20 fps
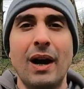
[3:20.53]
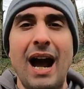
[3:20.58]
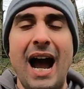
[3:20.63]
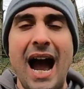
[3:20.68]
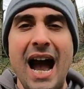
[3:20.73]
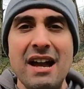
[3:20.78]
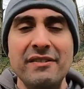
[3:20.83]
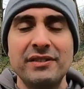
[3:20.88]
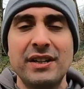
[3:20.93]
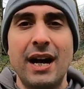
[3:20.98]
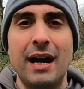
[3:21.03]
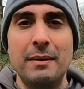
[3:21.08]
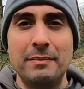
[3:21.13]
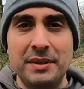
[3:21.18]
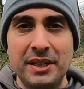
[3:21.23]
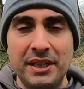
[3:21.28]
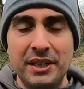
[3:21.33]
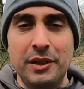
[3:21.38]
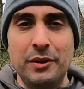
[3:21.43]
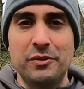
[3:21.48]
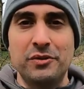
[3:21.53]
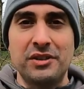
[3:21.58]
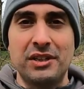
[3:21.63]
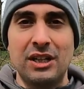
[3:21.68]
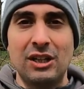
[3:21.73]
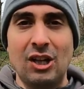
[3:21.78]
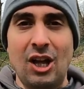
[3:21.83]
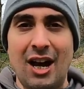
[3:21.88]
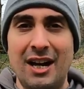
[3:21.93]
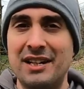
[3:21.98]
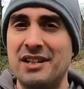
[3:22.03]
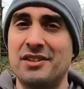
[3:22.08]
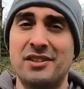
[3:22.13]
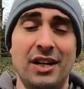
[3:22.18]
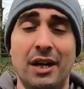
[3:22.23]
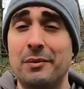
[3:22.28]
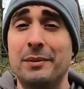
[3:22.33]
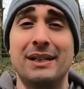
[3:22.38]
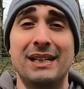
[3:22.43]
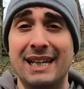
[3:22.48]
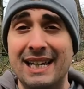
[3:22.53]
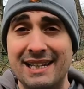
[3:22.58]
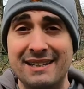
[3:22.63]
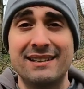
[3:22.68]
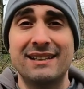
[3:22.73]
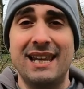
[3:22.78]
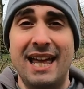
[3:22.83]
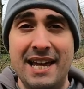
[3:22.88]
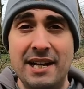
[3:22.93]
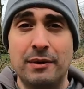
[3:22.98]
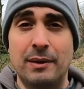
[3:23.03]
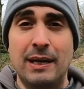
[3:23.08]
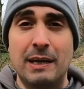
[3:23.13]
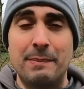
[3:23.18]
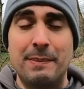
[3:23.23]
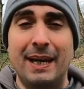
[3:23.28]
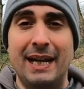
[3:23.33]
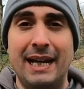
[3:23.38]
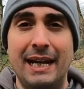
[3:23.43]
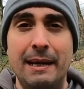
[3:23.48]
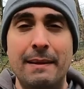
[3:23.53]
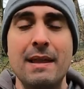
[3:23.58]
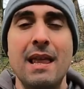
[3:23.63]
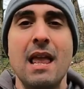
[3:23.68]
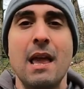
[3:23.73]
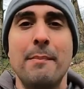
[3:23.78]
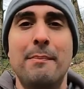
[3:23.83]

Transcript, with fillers: where I've come to use it a lot is not really as a layering beanie,